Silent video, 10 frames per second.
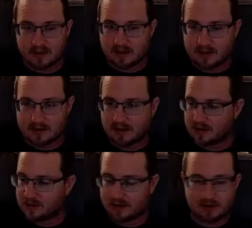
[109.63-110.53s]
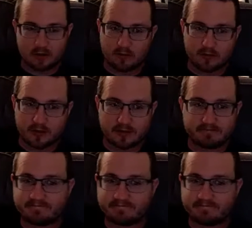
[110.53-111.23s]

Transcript: That's this whole movie.